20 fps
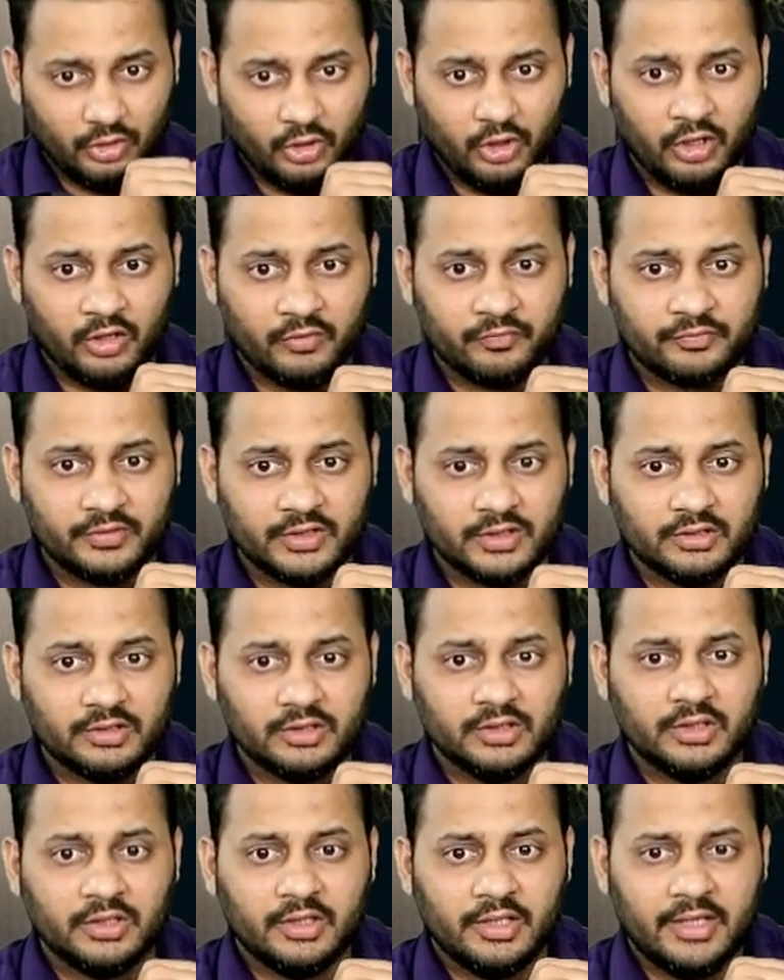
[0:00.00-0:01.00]
of the
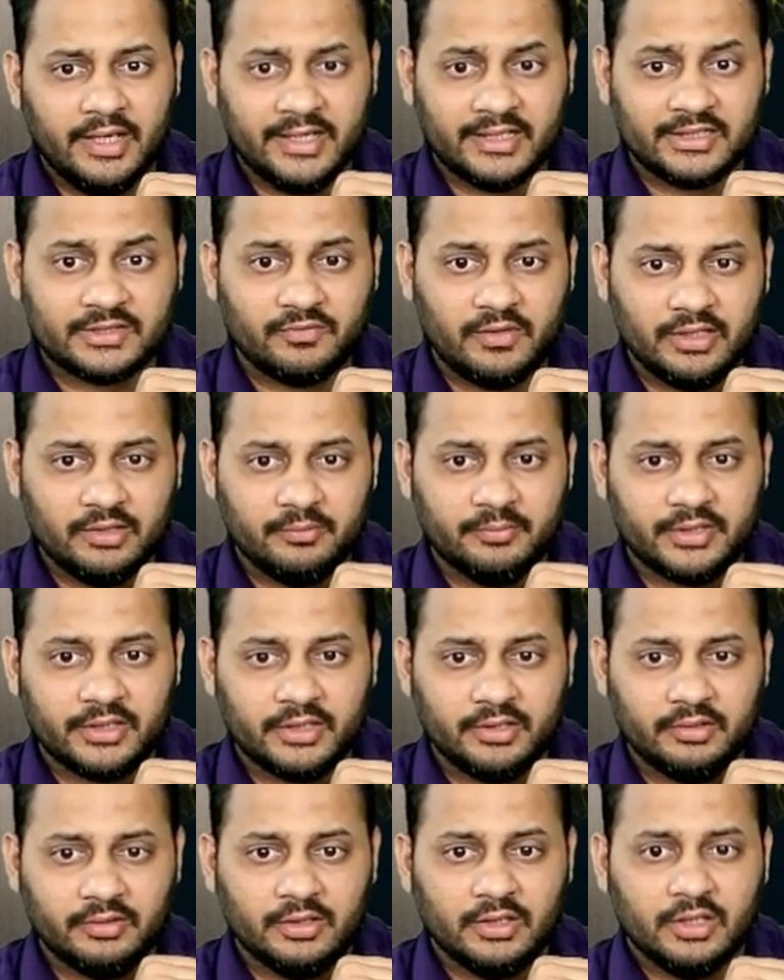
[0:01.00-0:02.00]
XY
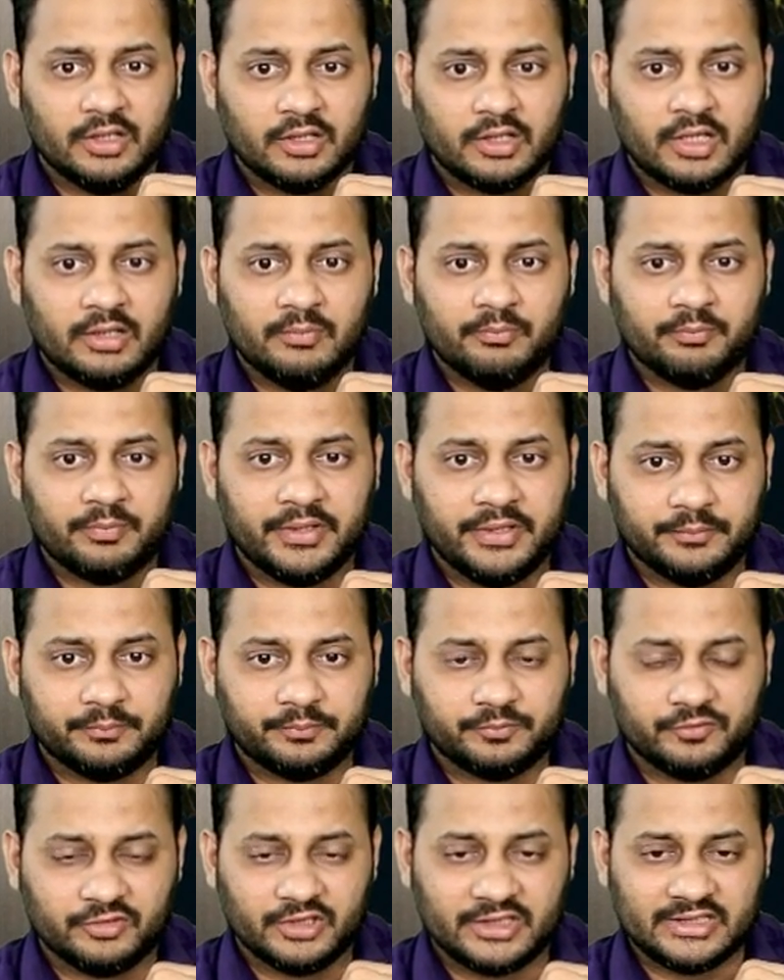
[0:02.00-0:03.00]
Limited company.
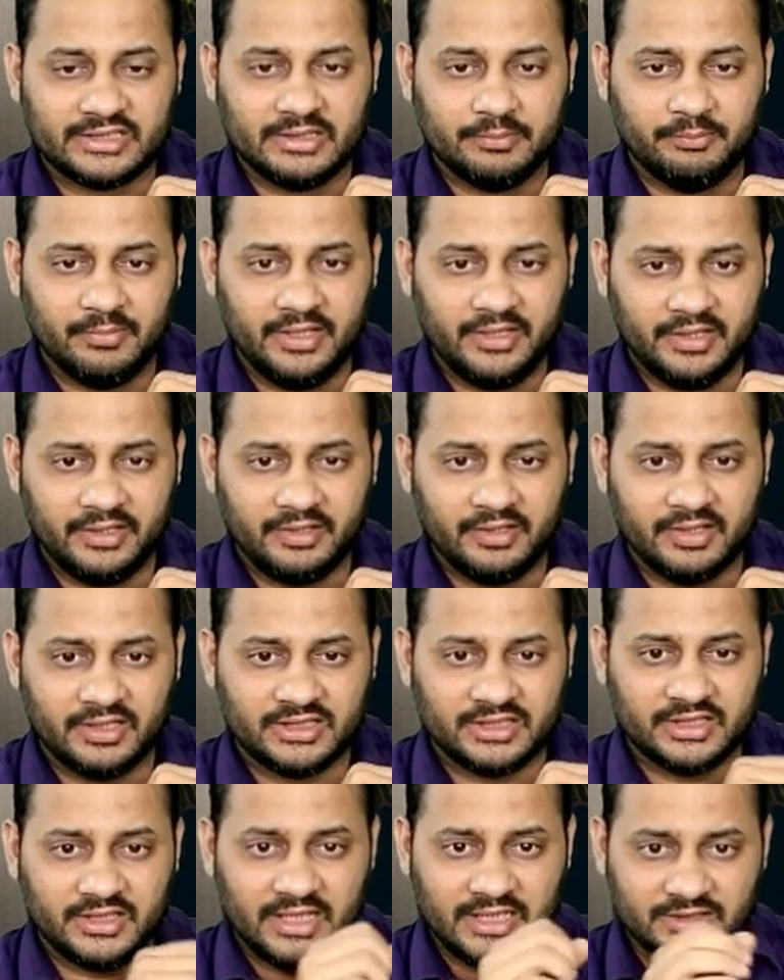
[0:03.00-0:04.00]
The cement
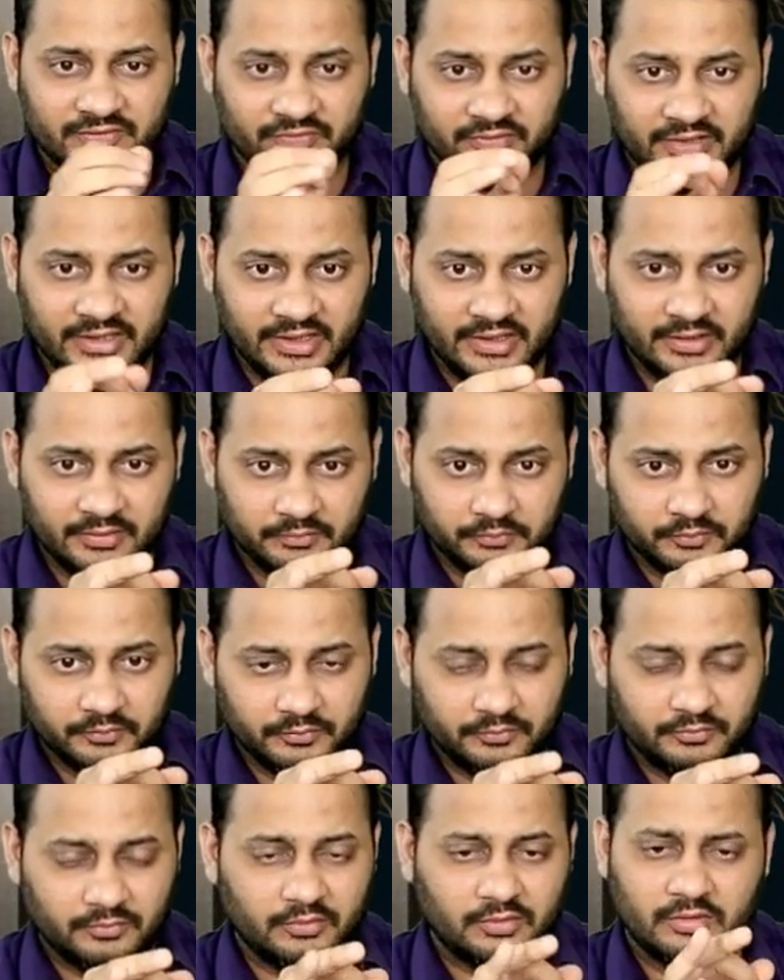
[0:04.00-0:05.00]
industry has
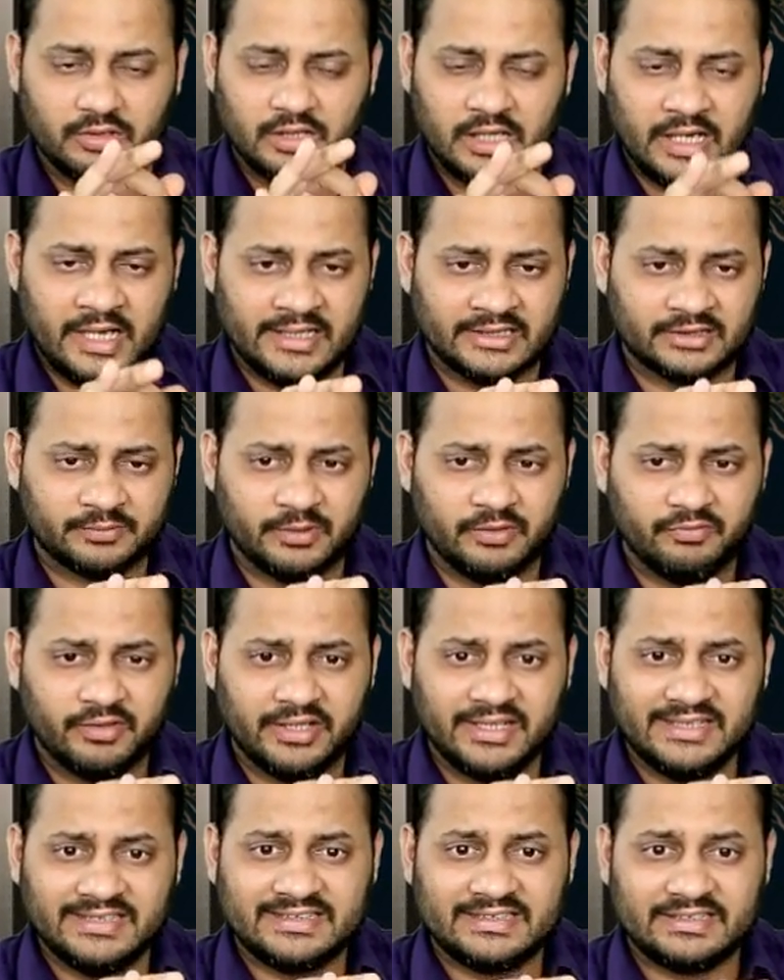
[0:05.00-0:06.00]
been
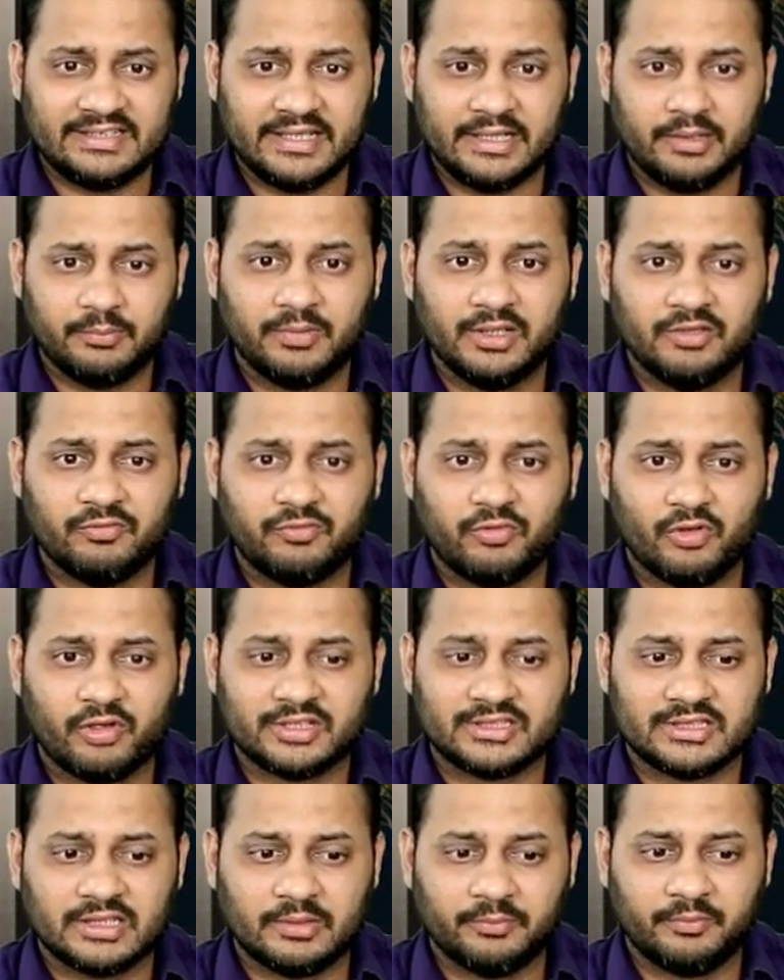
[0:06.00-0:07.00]
very stable for
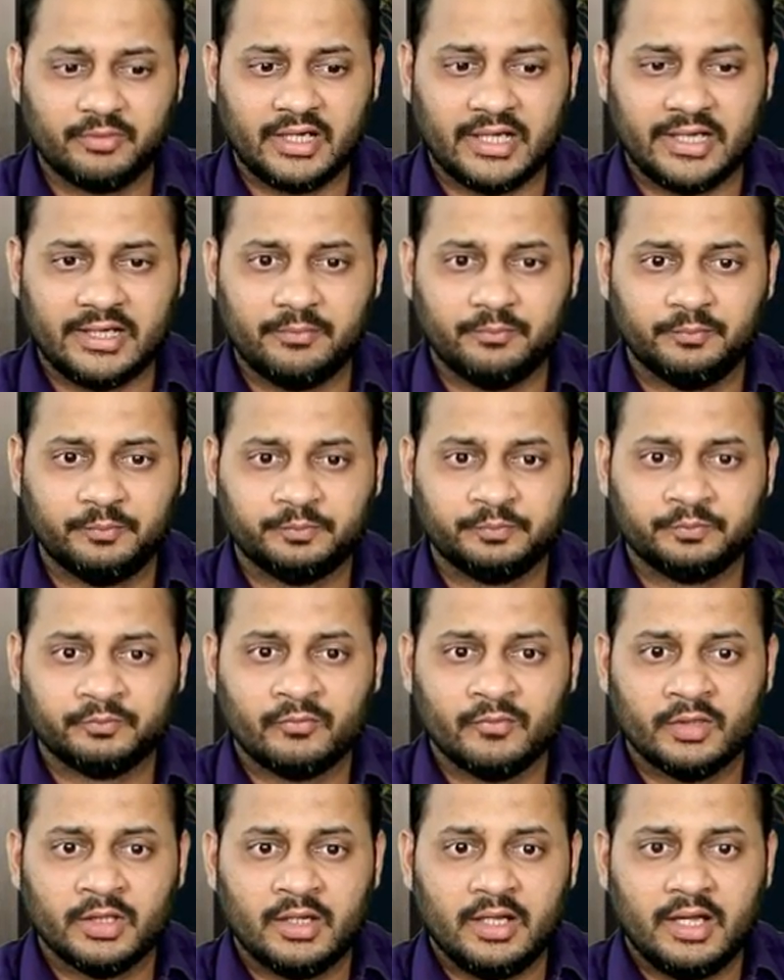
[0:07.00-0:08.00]
some time,
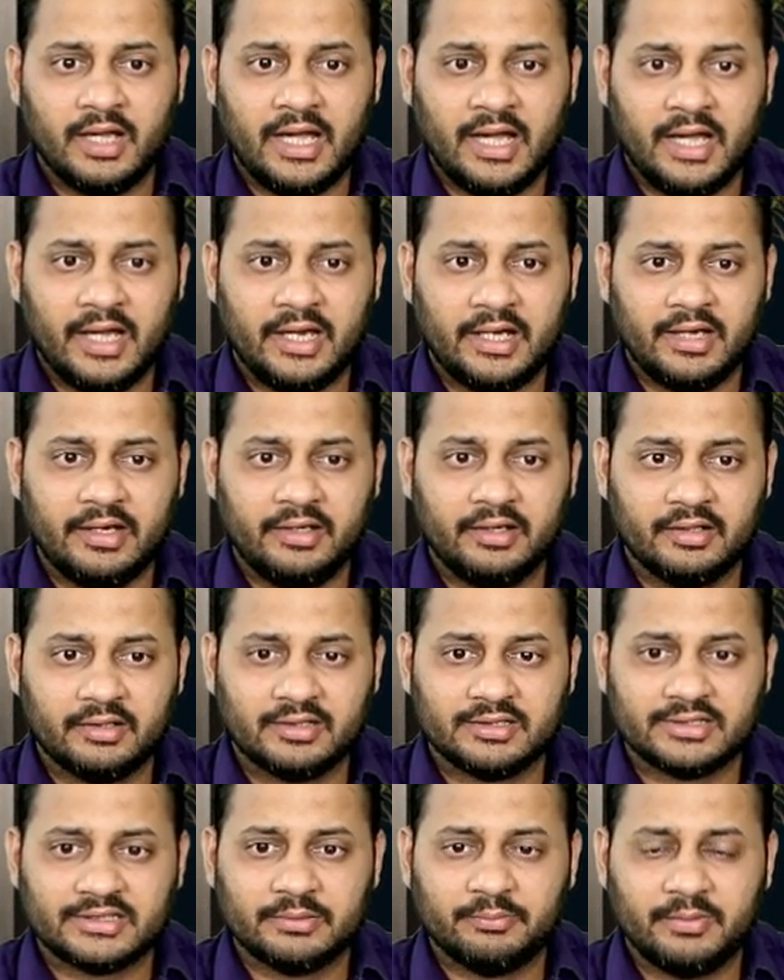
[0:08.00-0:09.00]
and
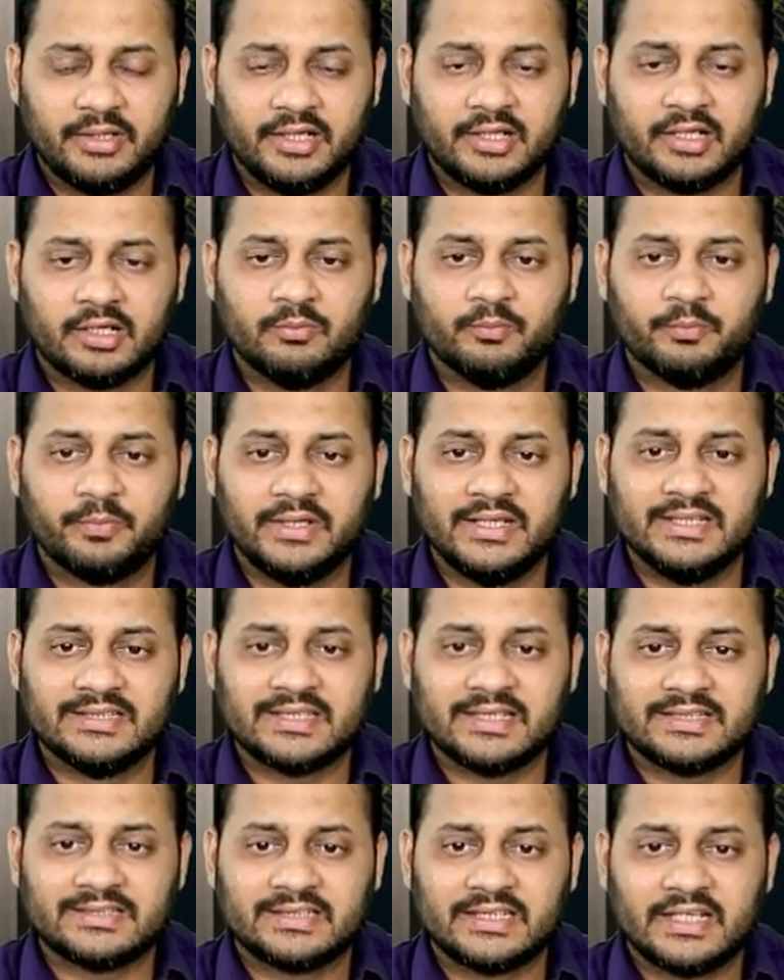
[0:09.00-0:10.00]
the cement companies
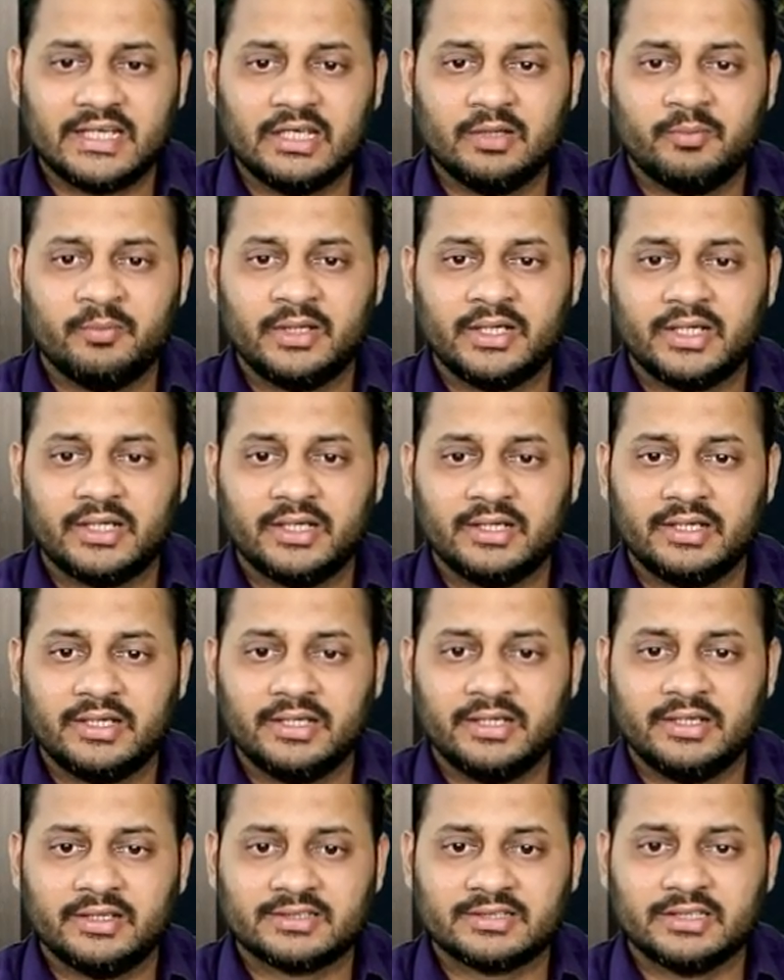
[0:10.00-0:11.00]
SK Limited and
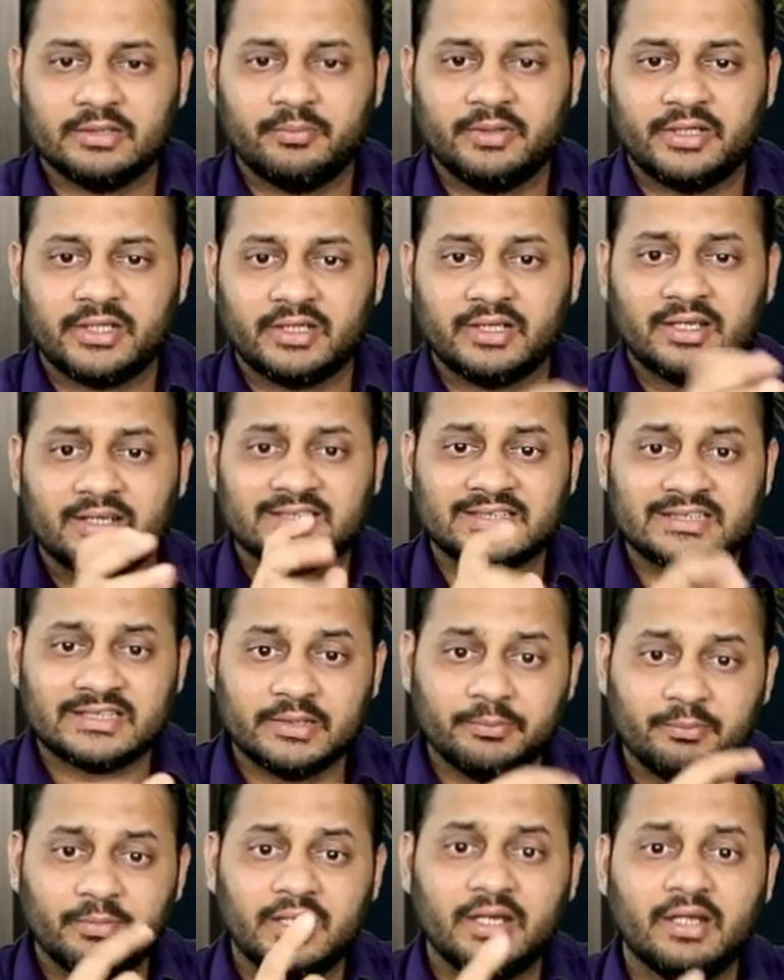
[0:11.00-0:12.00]
AS Limited are
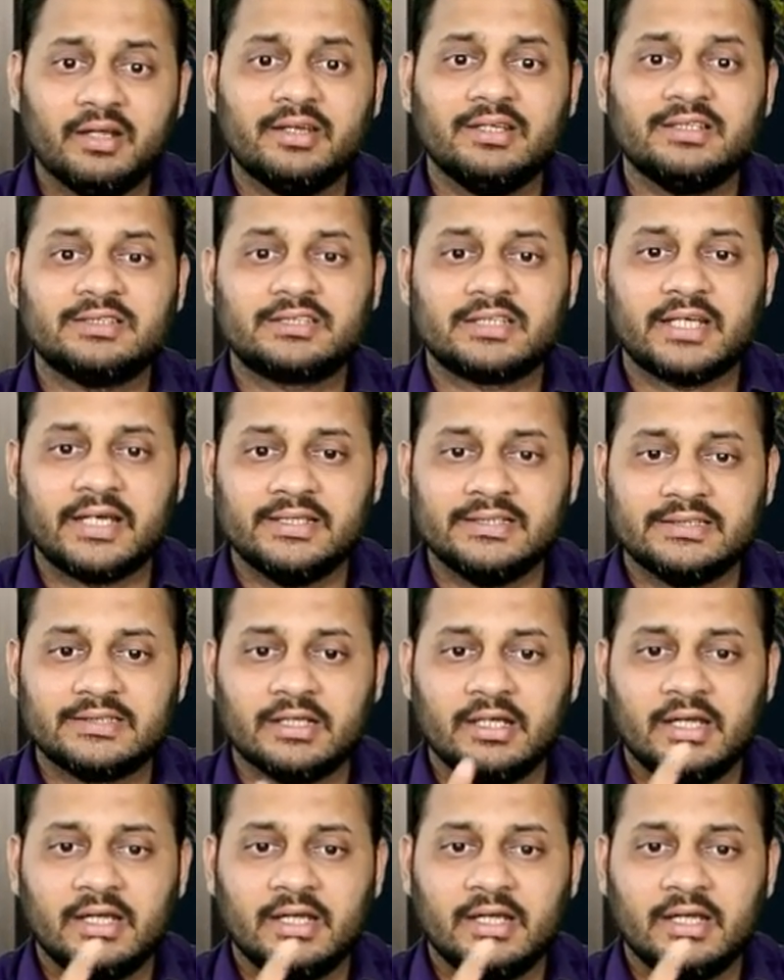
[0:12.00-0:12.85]
similar in size